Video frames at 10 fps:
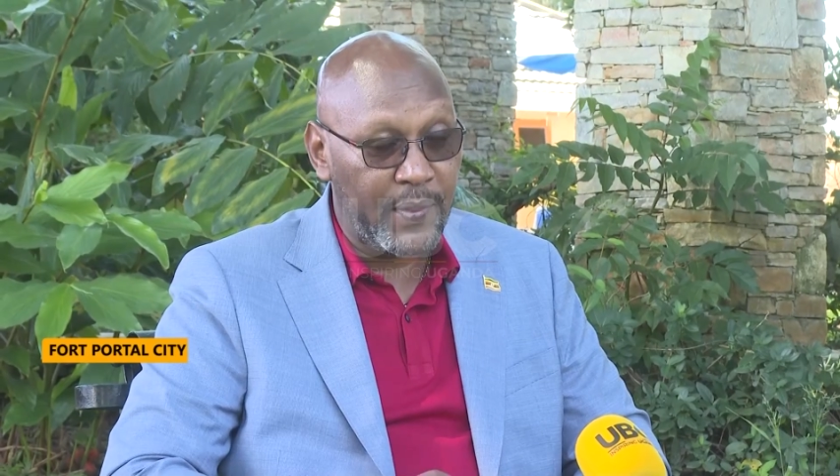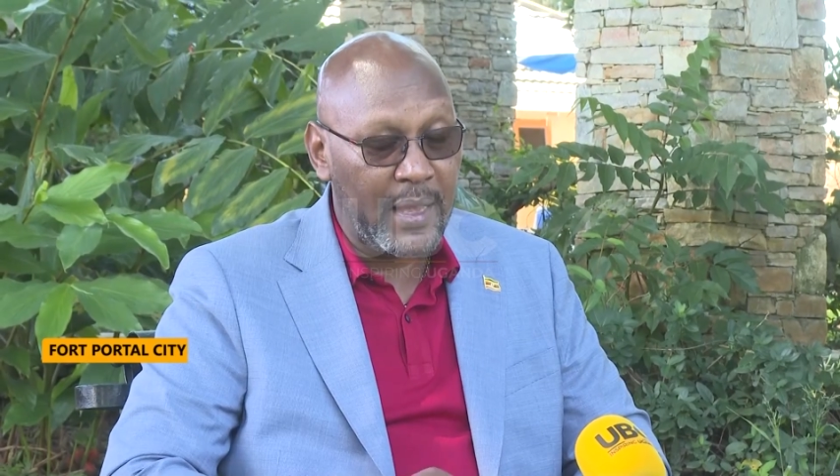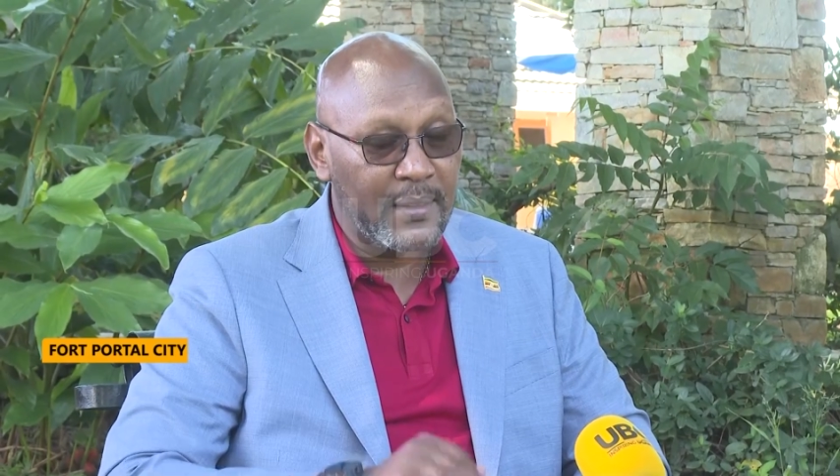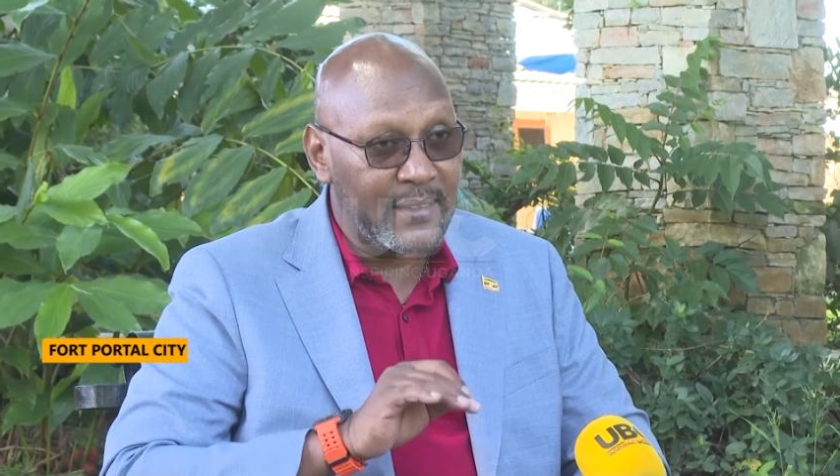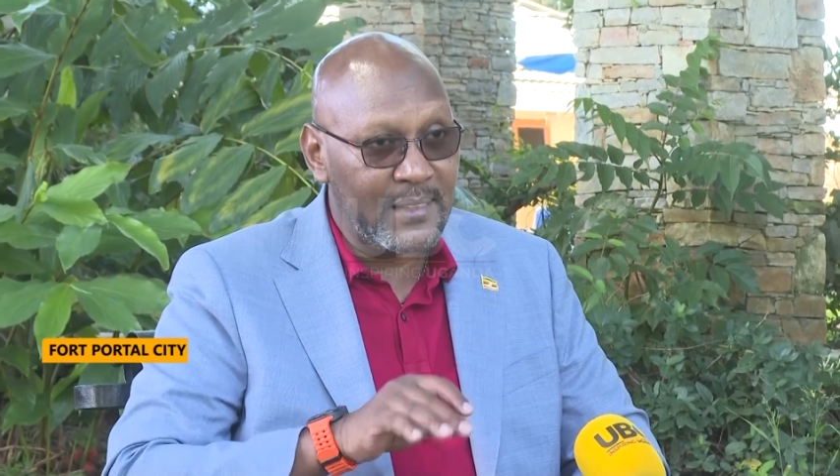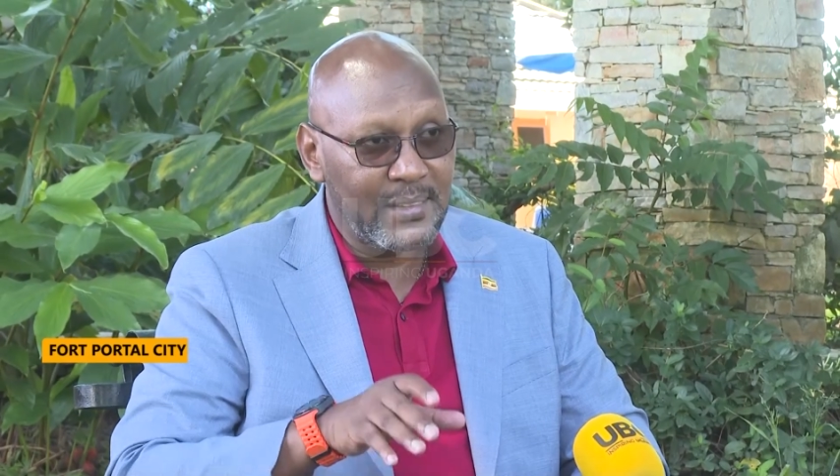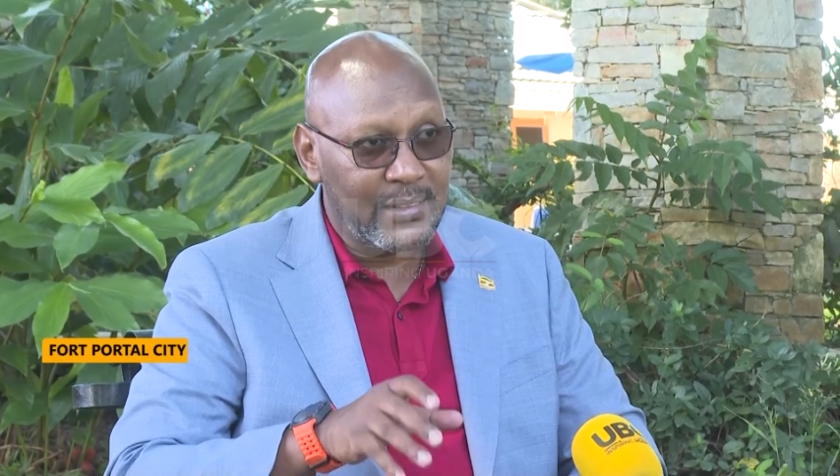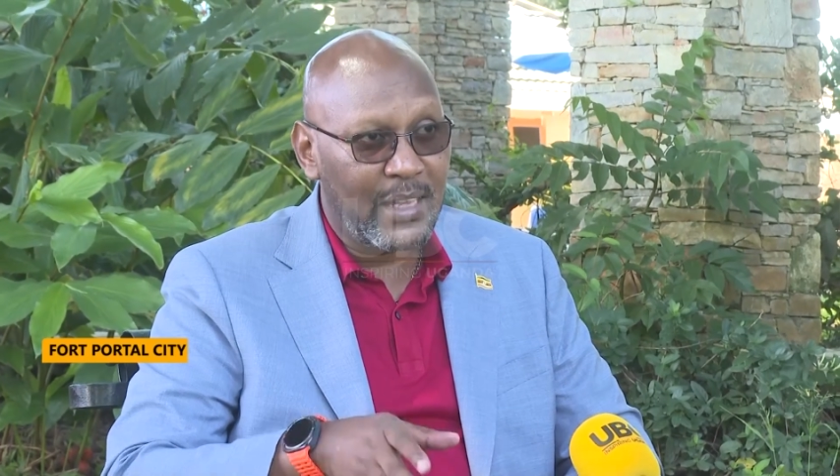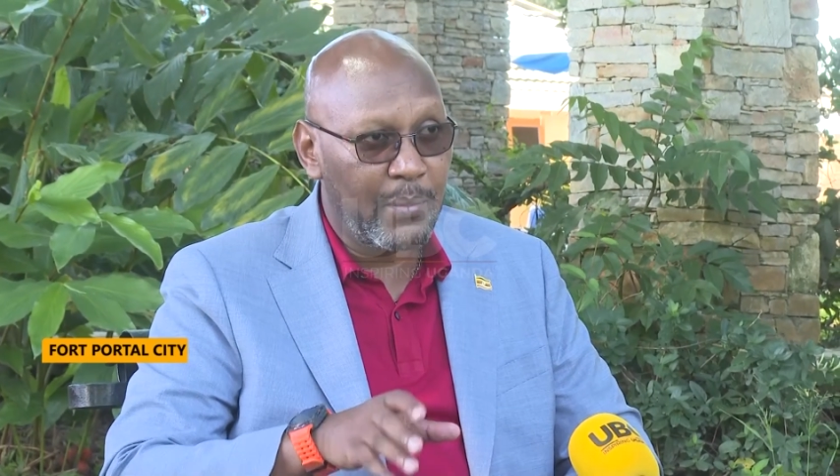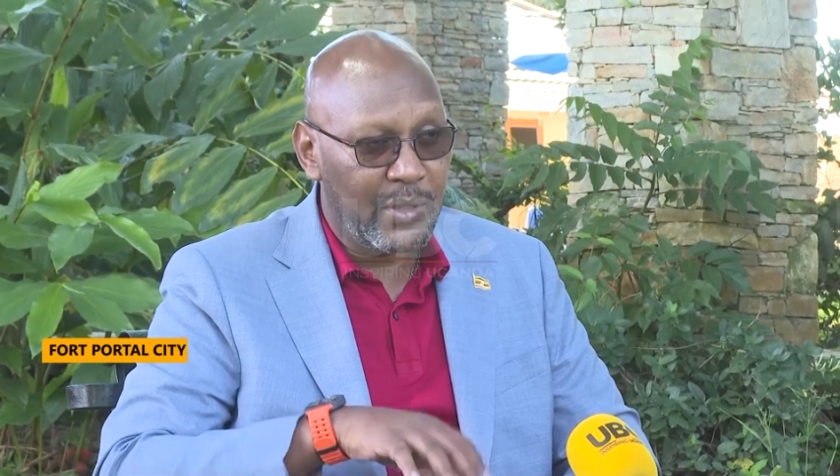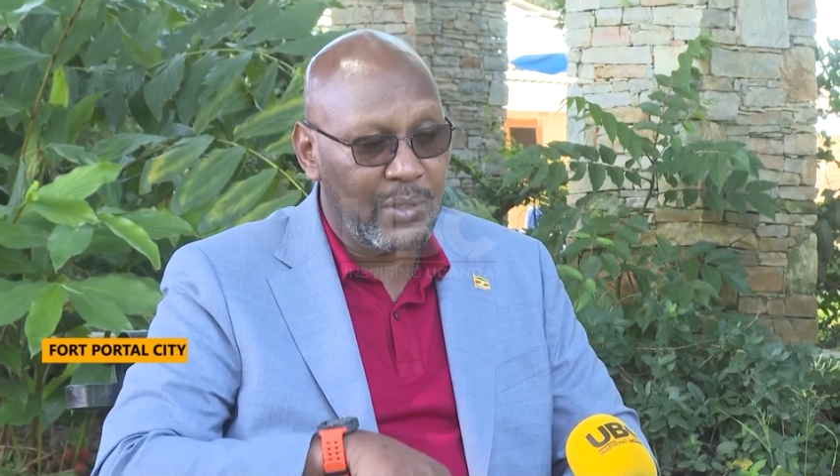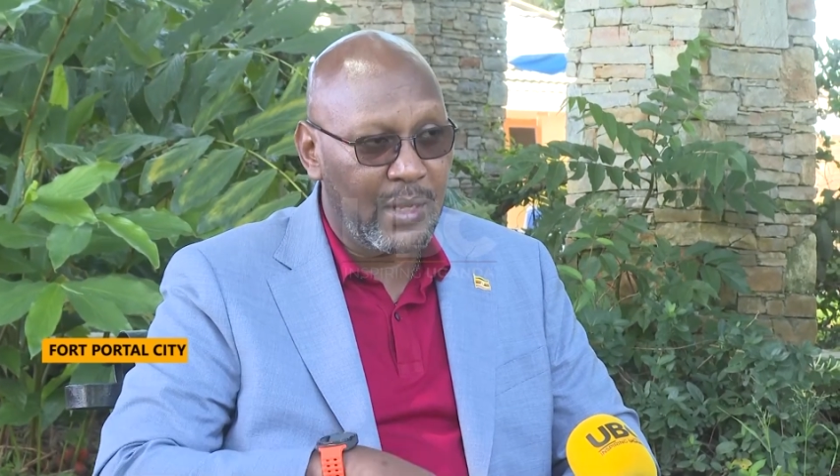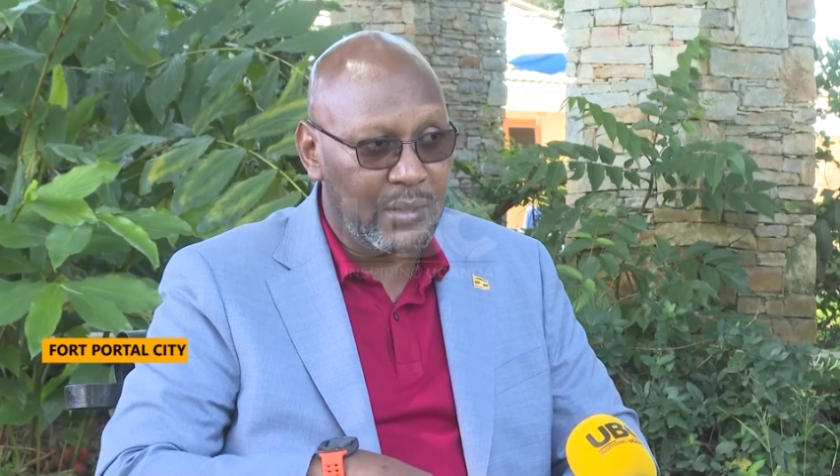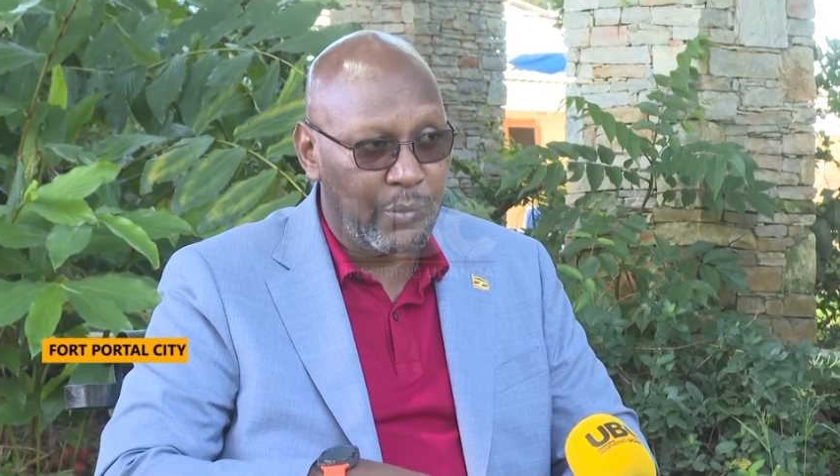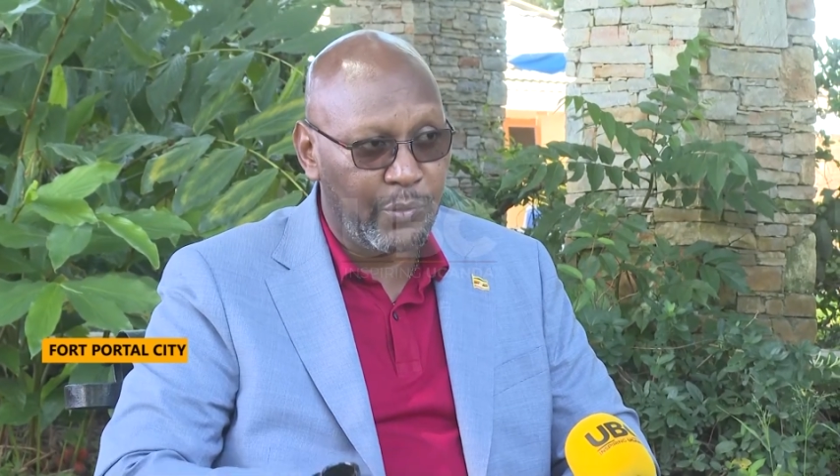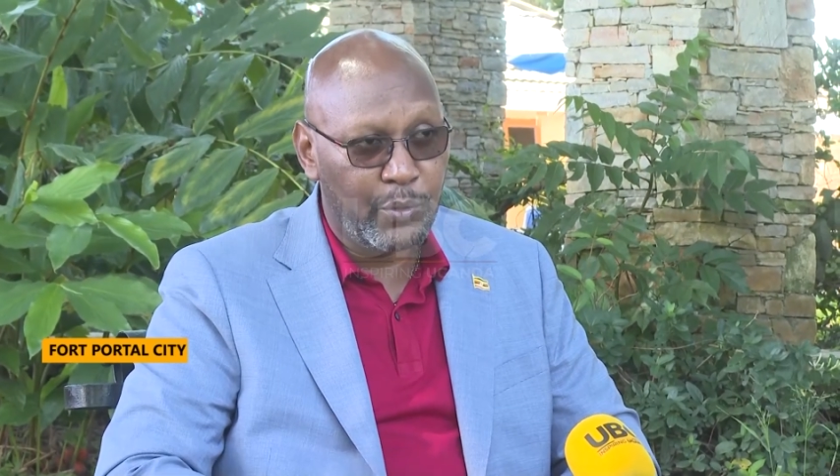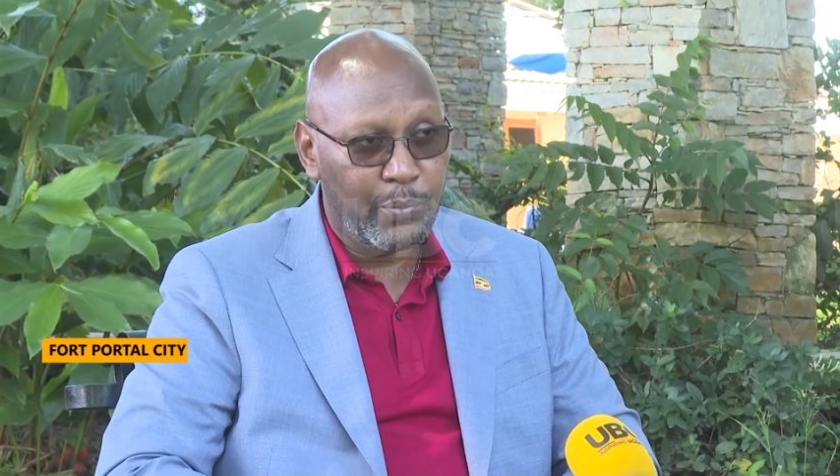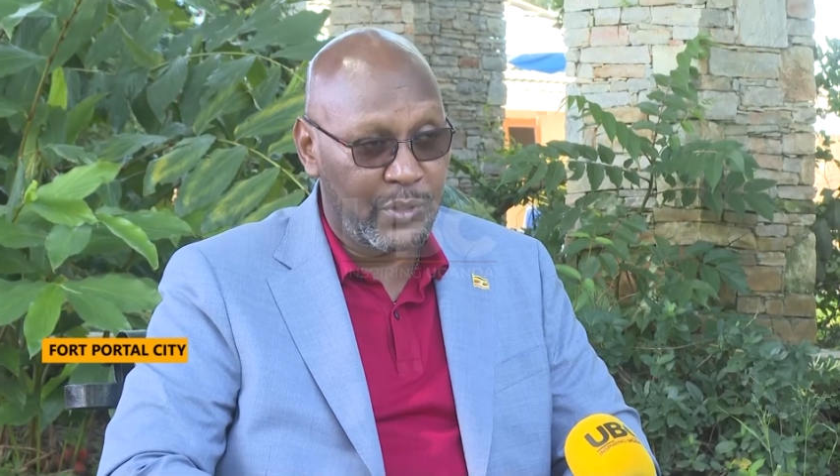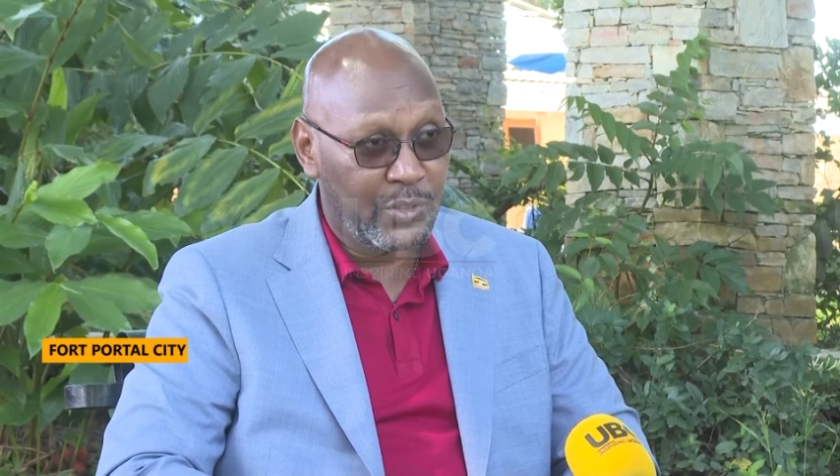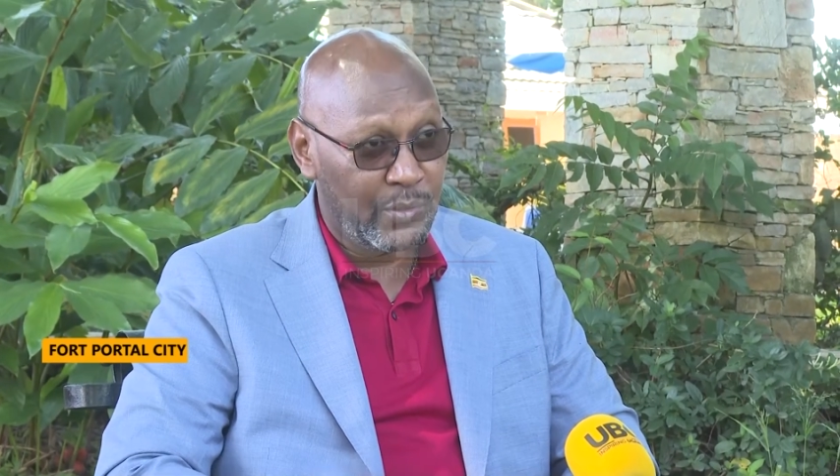And this is coming at the
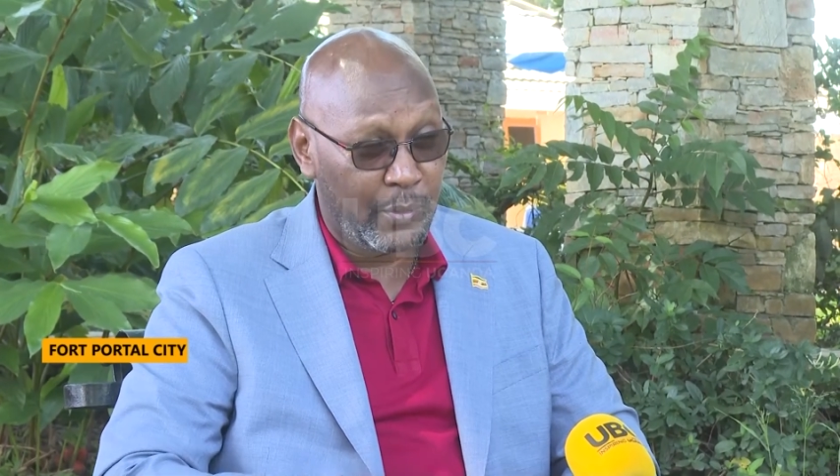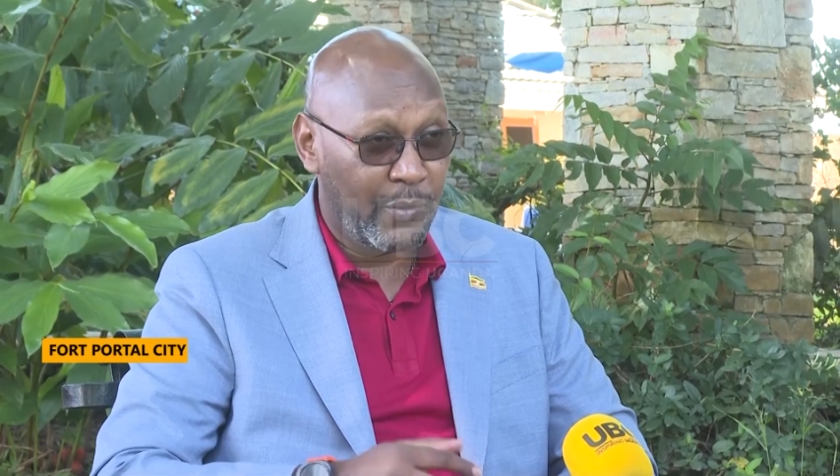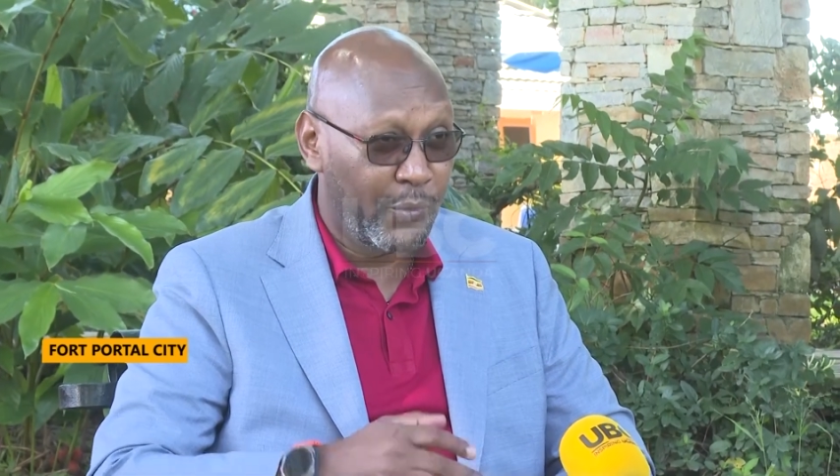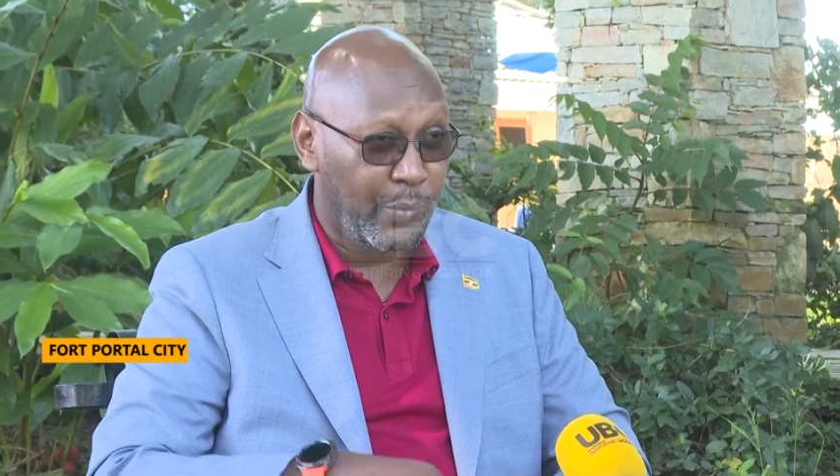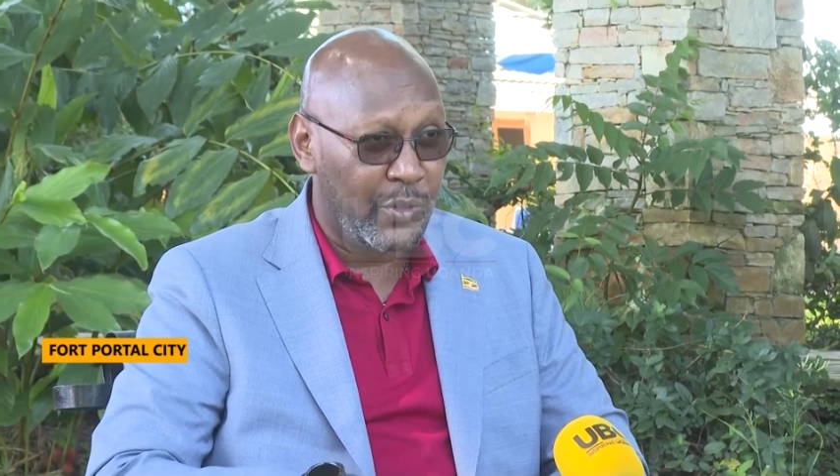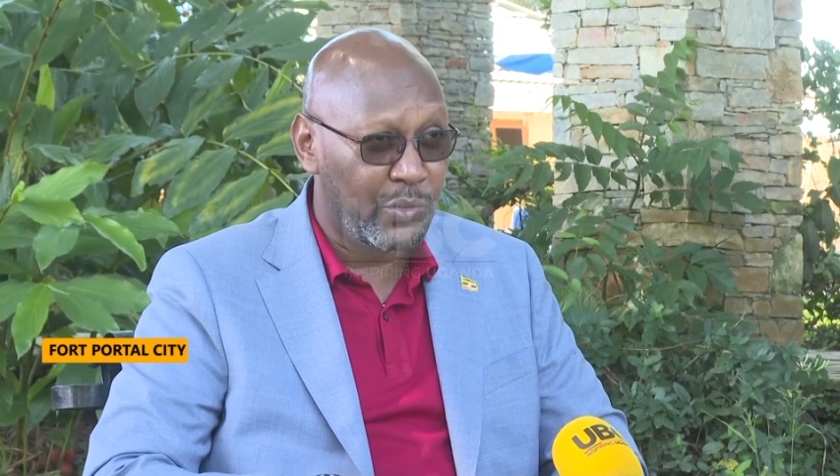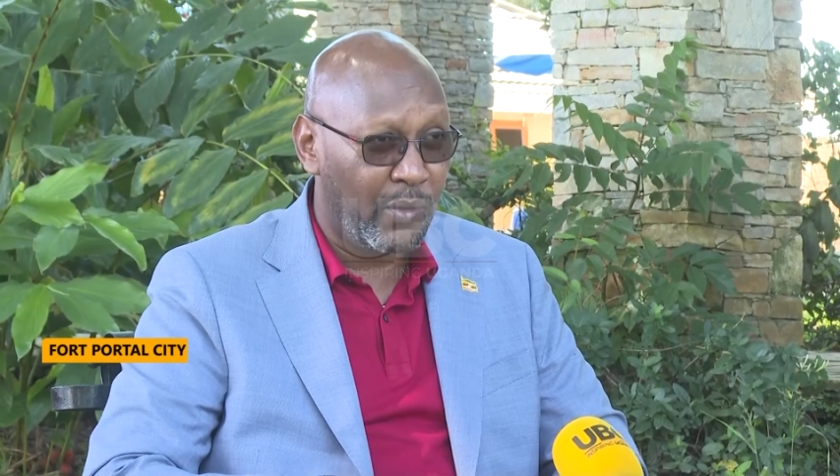footprints